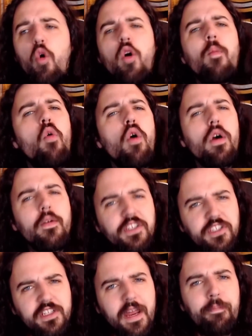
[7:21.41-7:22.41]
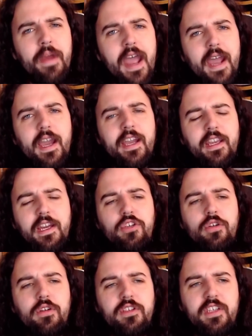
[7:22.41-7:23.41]
or more of a step back, I
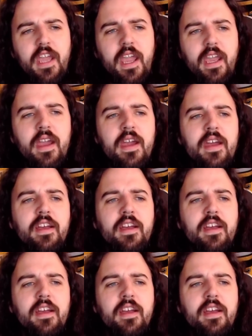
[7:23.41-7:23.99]
guess you could say,